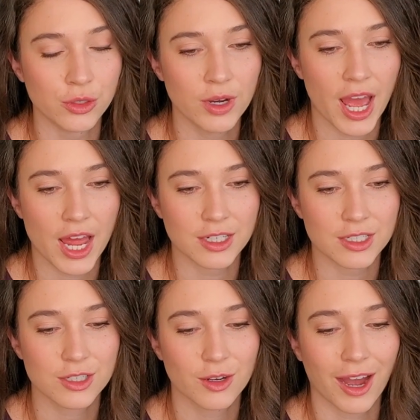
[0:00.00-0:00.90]
and
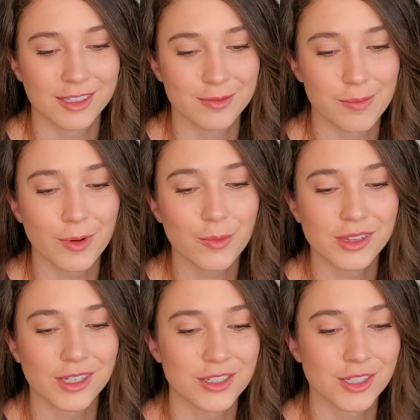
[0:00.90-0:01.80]
I remember we
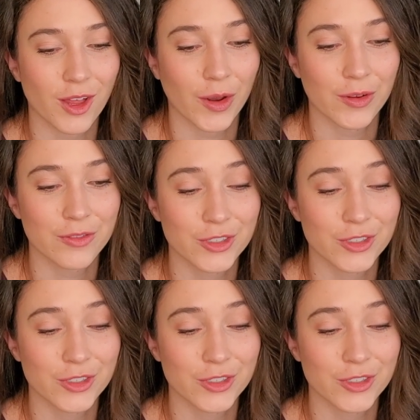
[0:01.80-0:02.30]
learned a lot of